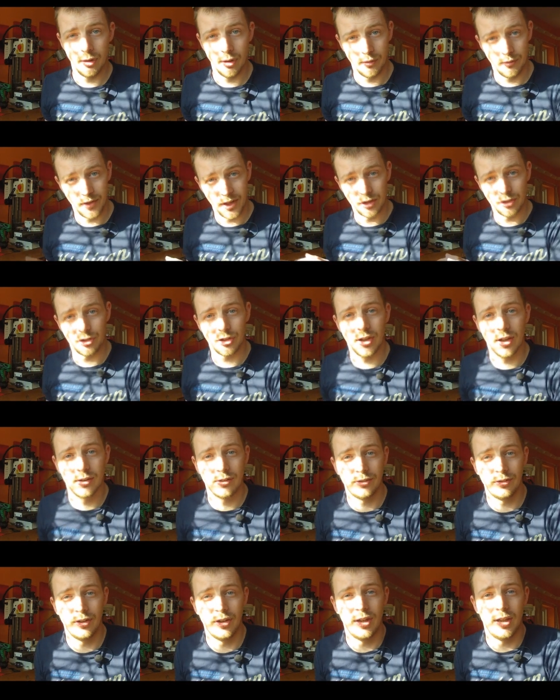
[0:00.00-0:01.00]
of that
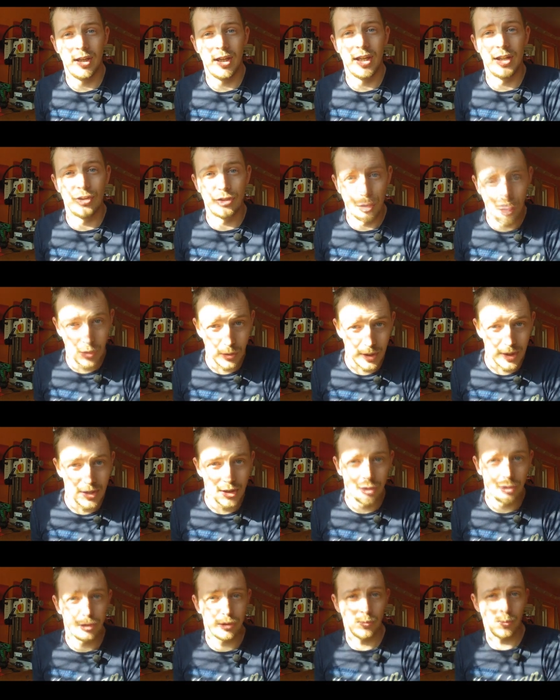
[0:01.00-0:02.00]
stuff in 2
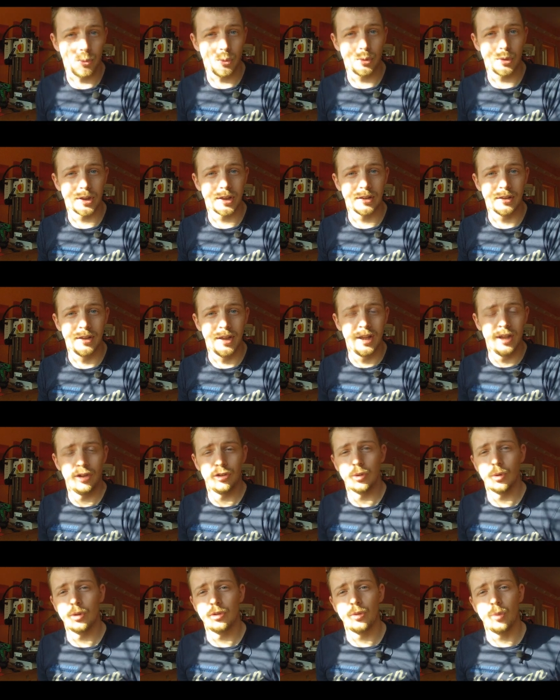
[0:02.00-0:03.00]
litres of water.
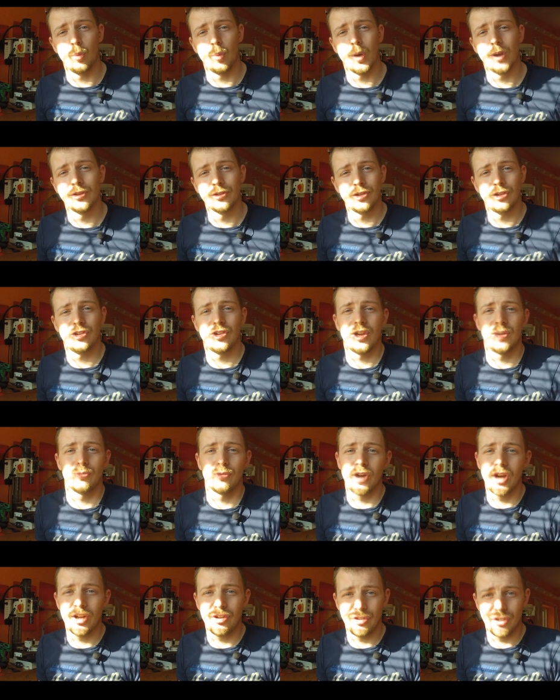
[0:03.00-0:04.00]
So it's a 1 to
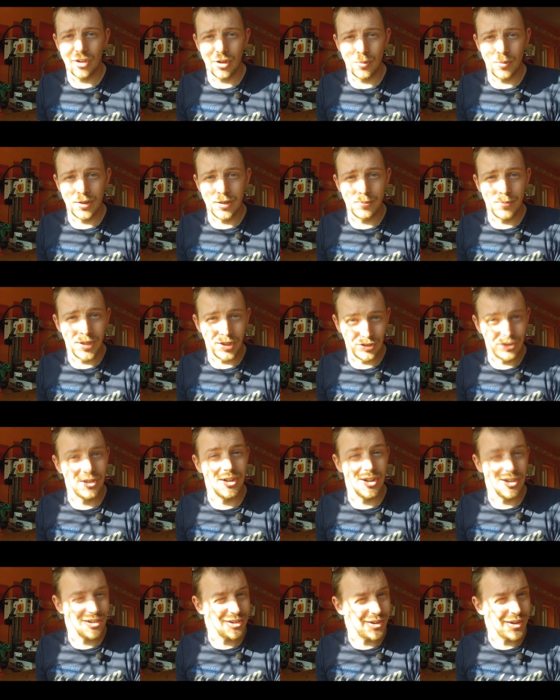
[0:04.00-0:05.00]
10 ratio when you're
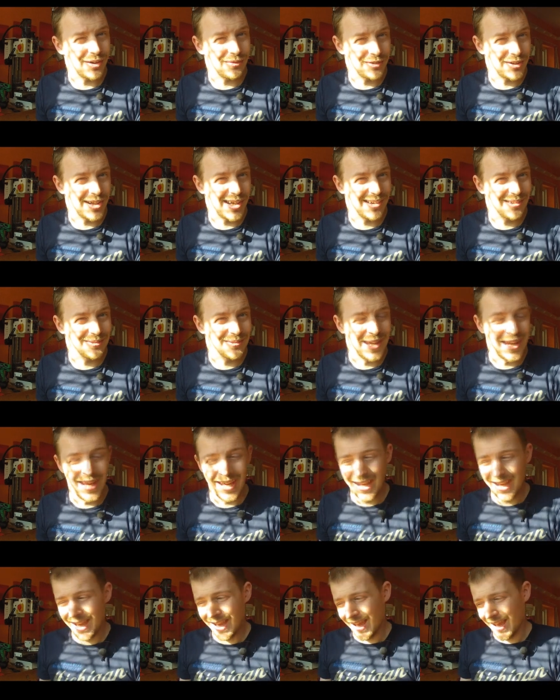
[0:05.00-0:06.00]
mixing this stuff down.
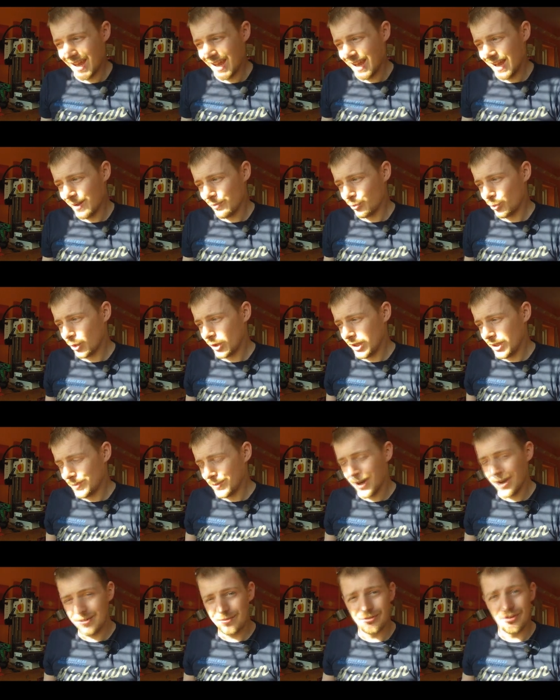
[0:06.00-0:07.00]
Um, what you
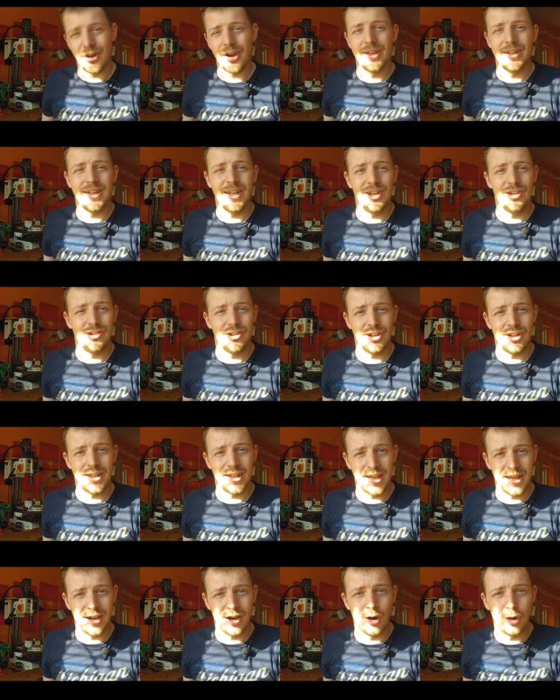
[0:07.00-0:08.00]
might find easier to
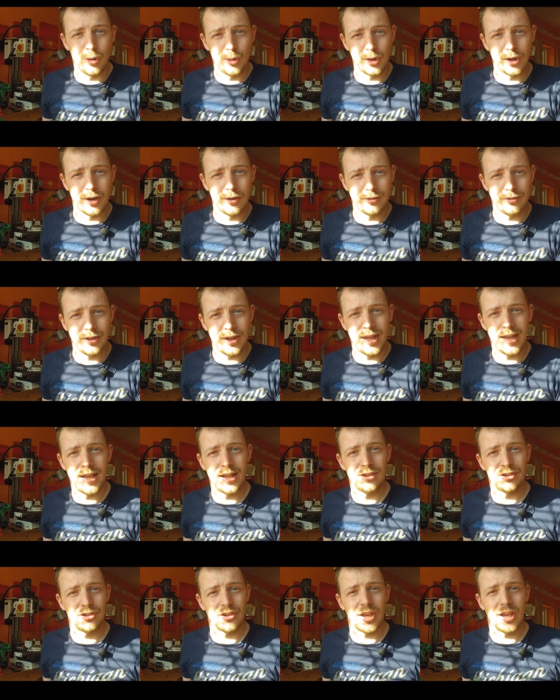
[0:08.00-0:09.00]
get hold of
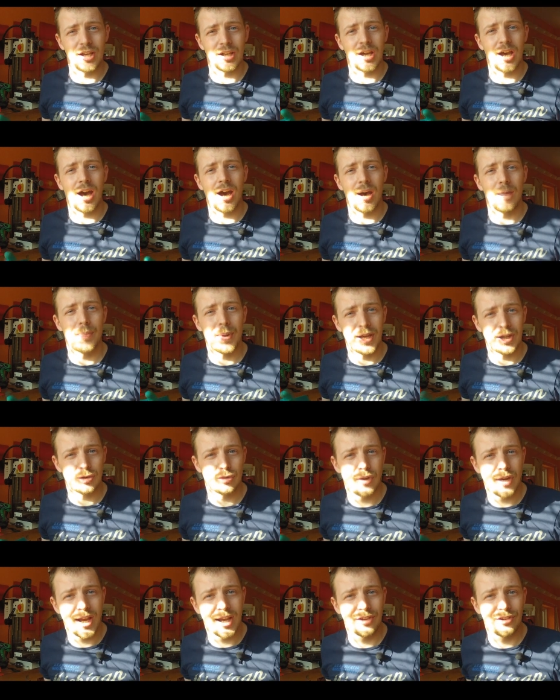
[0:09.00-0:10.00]
is uh,
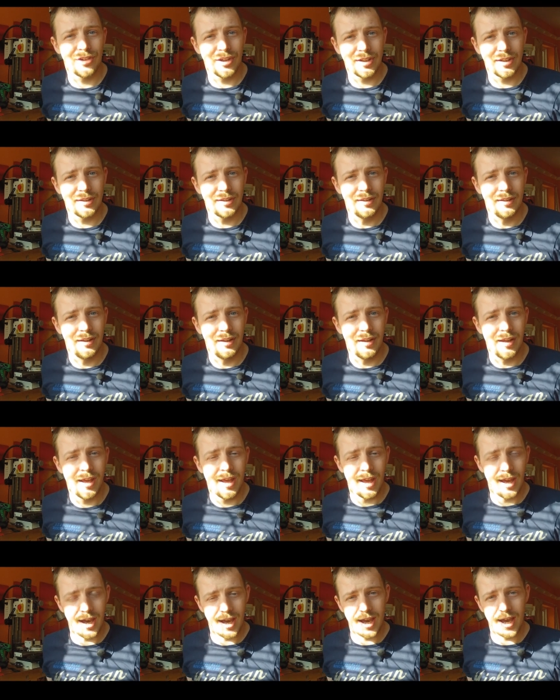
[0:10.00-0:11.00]
battery acid.
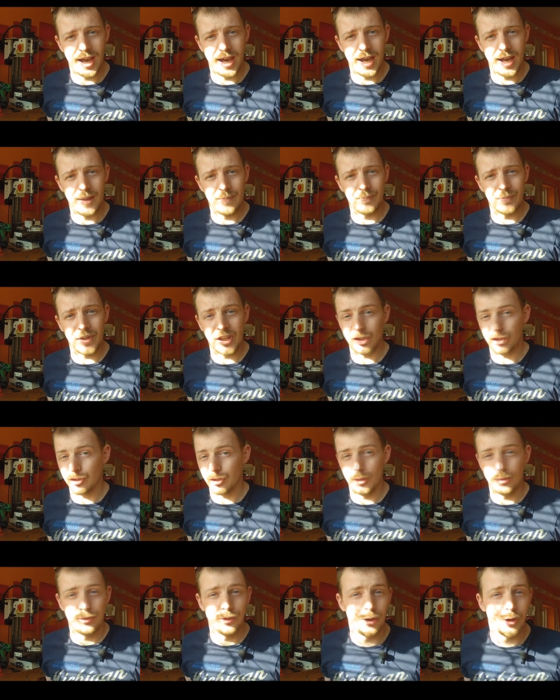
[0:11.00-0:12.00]
Um, that's
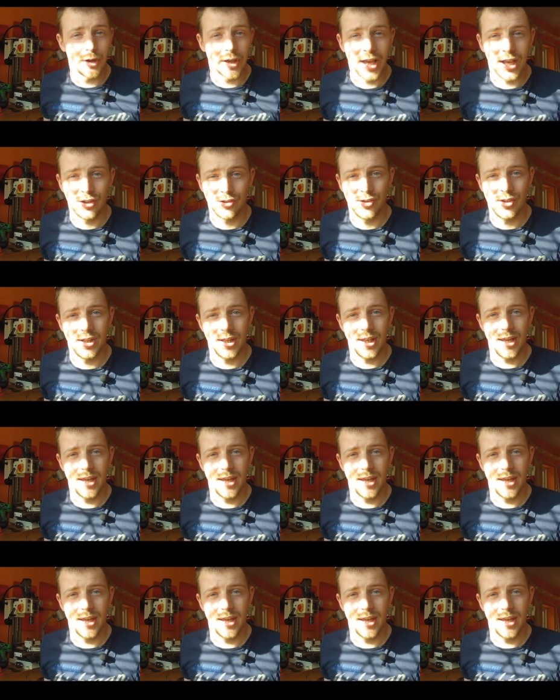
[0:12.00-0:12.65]
sulfuric acid